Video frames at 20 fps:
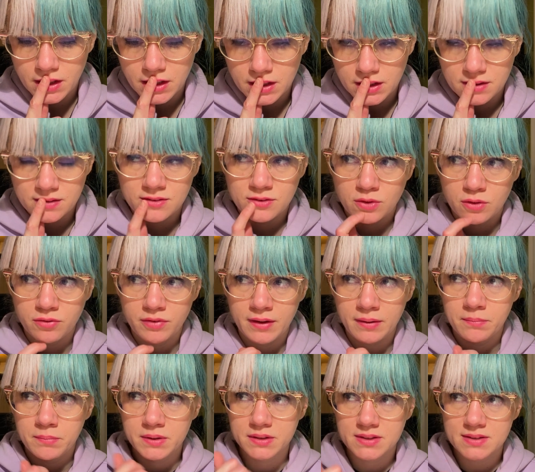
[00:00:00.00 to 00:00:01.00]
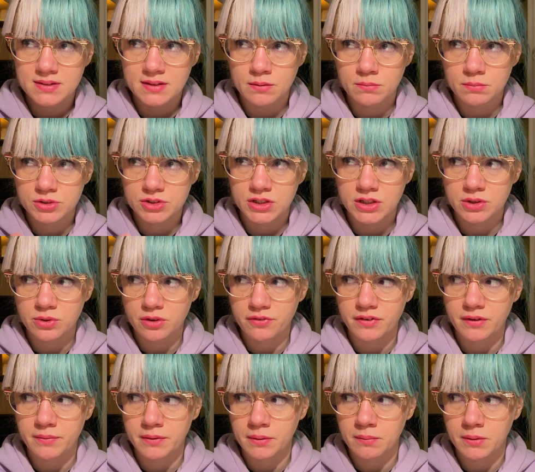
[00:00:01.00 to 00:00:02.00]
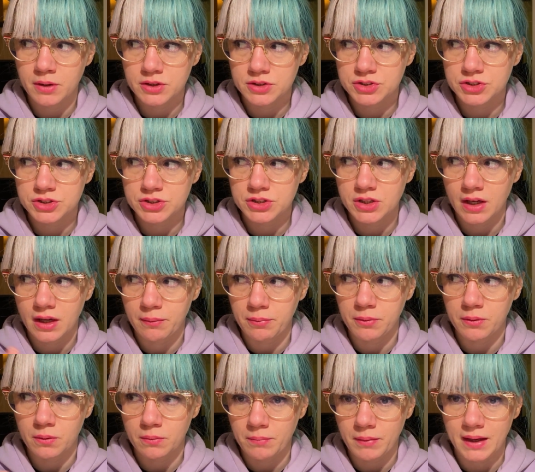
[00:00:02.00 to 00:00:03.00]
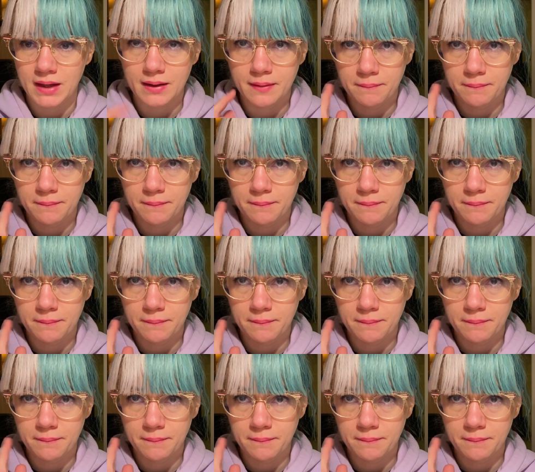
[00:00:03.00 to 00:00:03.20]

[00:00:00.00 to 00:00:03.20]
because November, December, January, February, March, April, May.